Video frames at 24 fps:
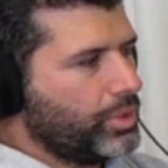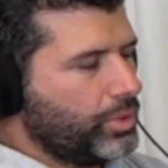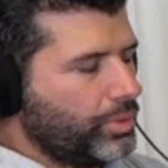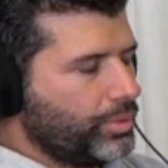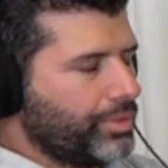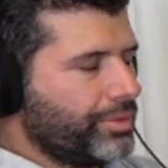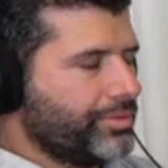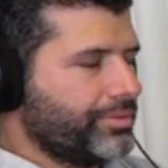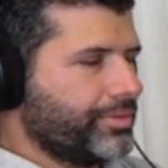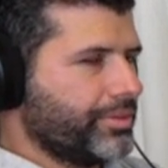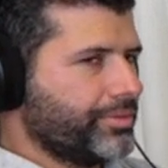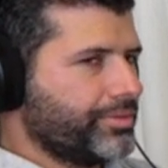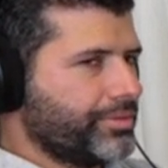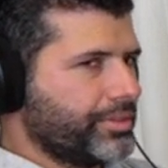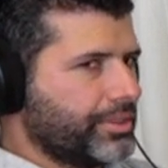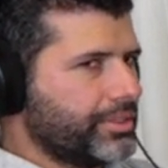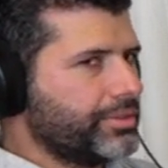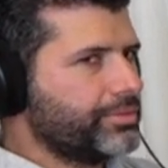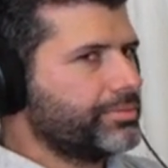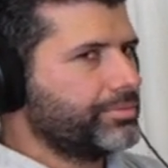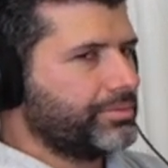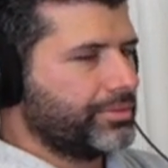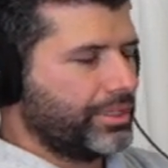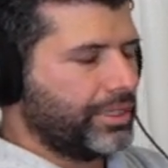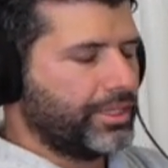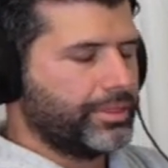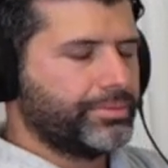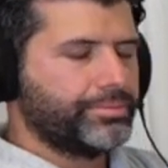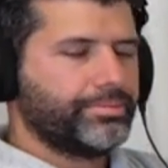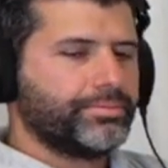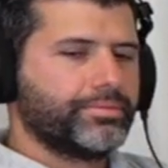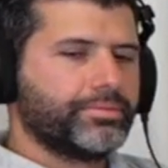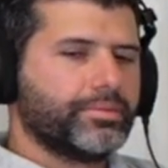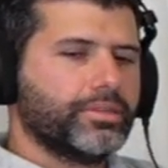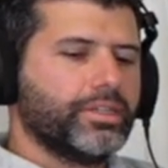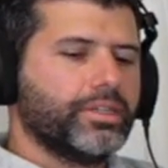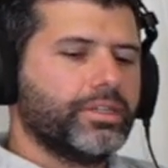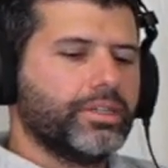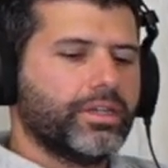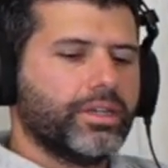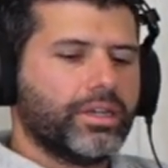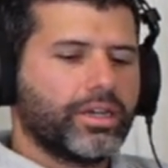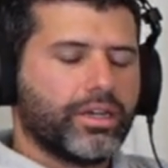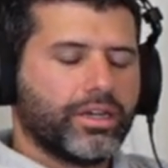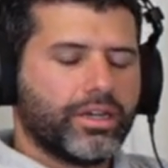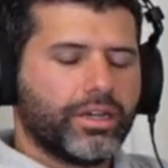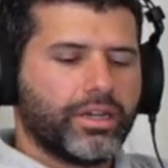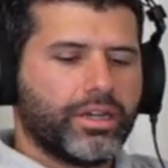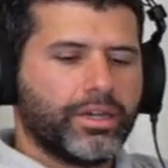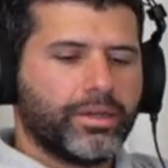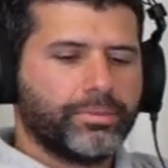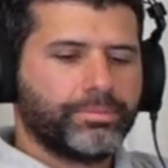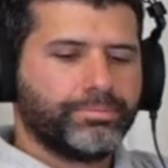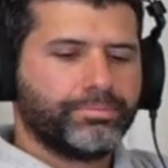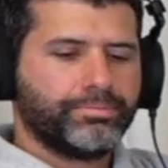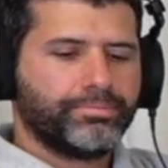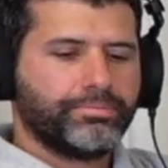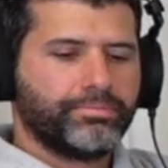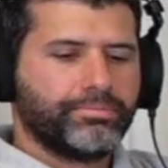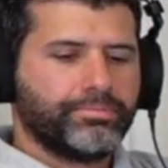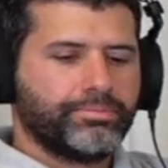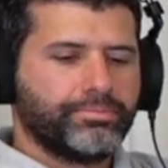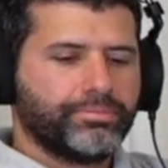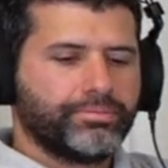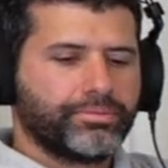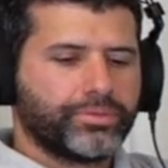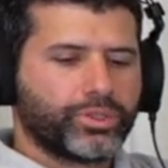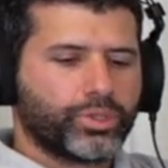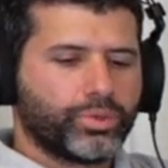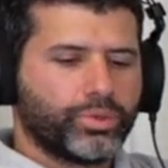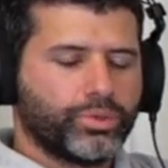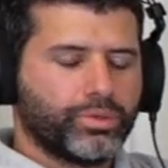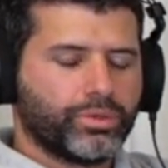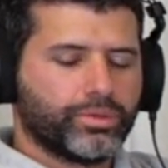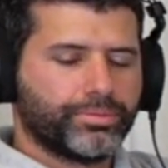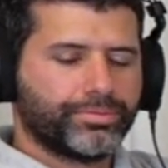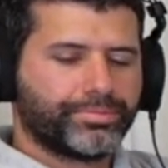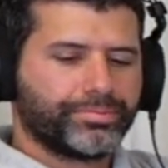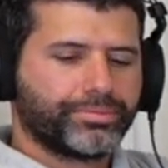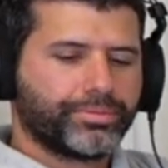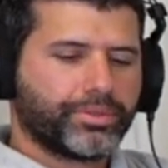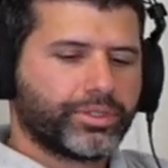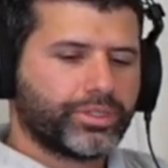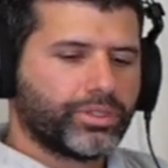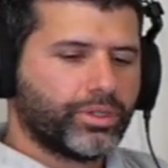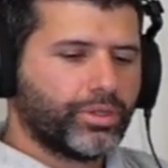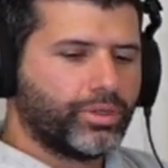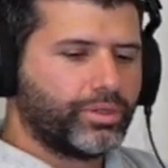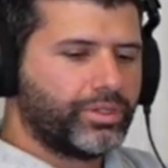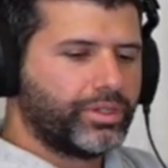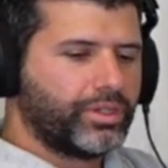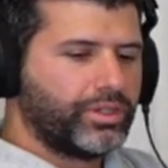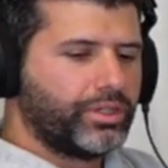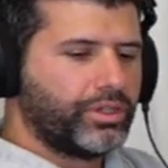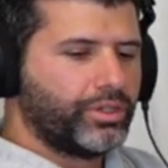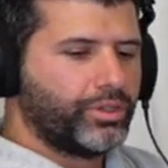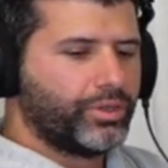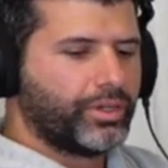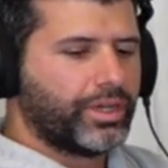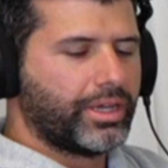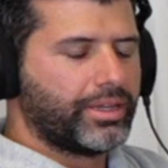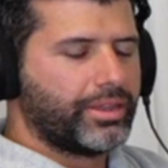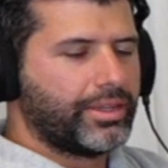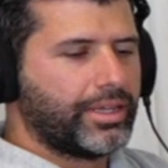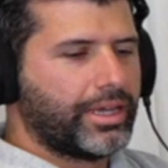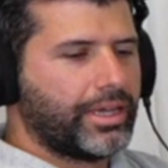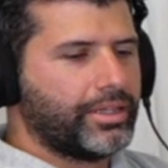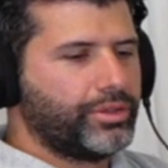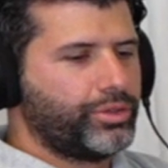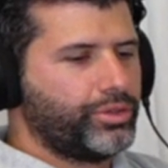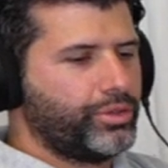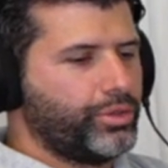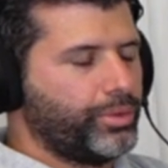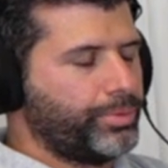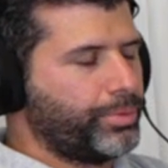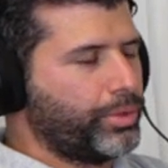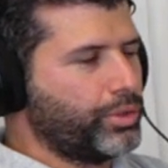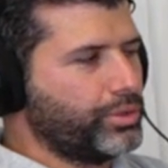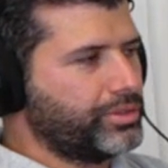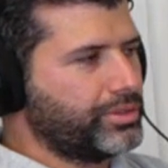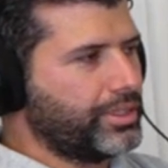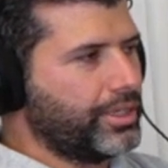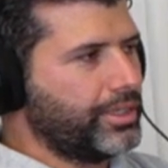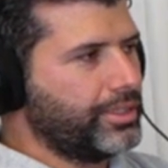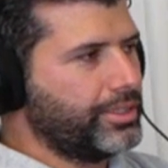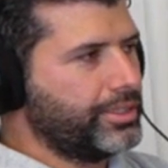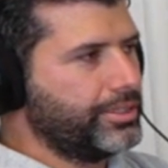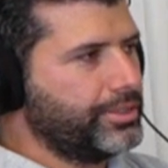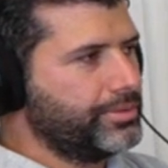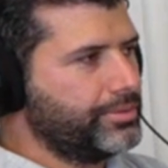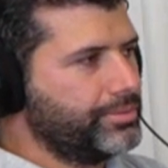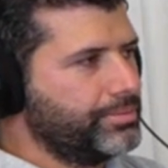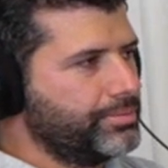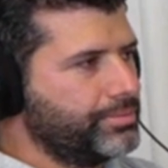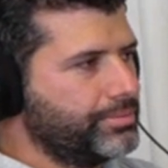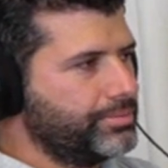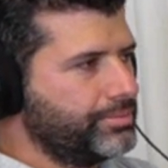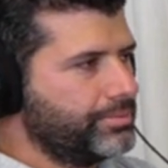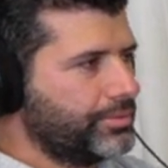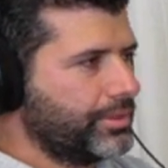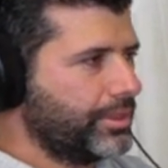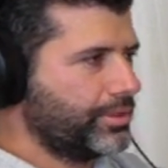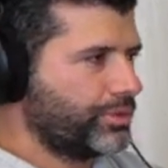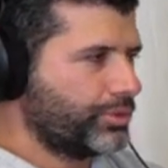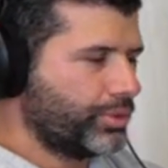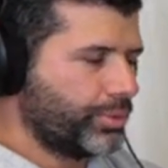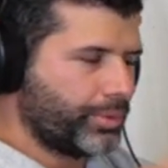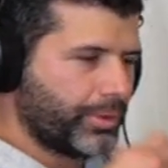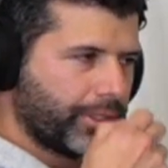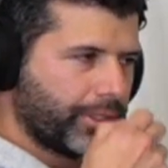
Or 150. Yeah. Cool. So you got that. Do you post-dilate? And to what?